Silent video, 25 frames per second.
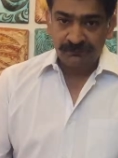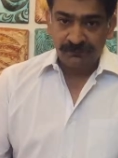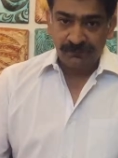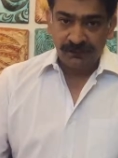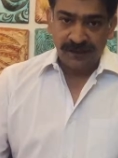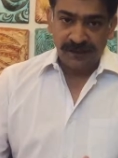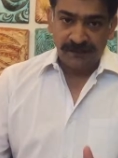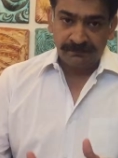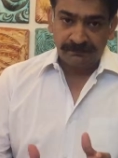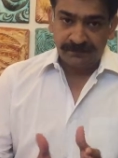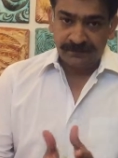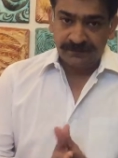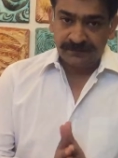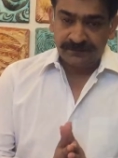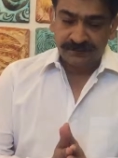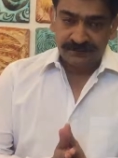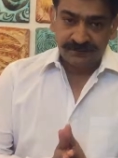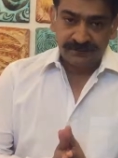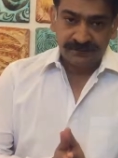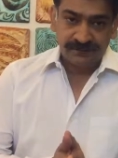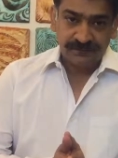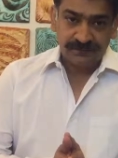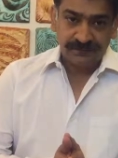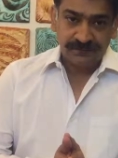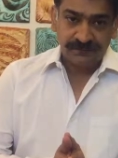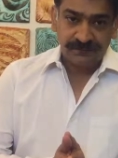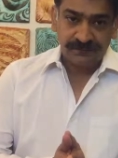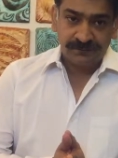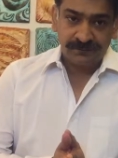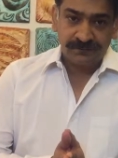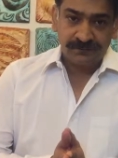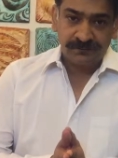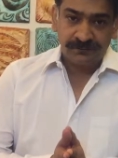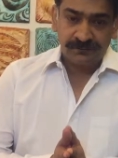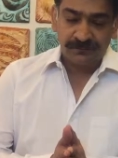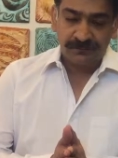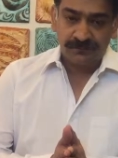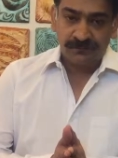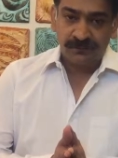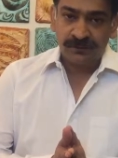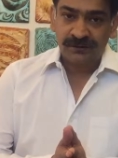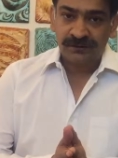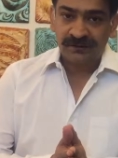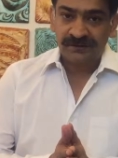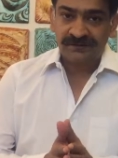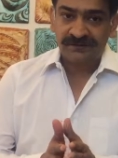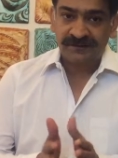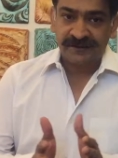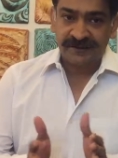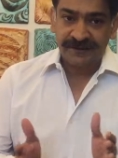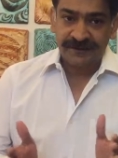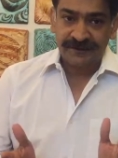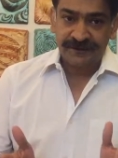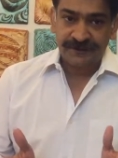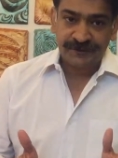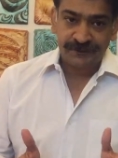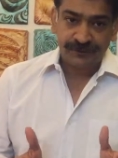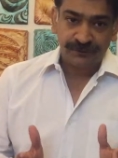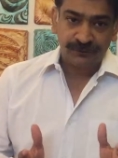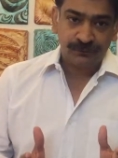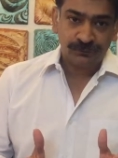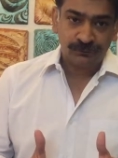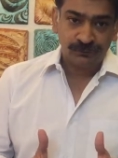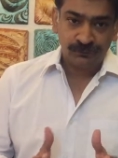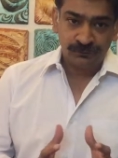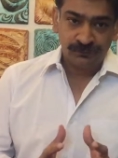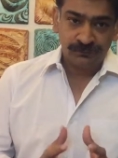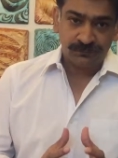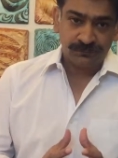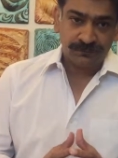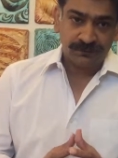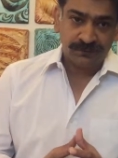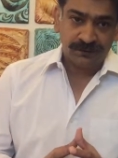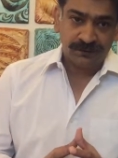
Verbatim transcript: what happens, what does radiation do?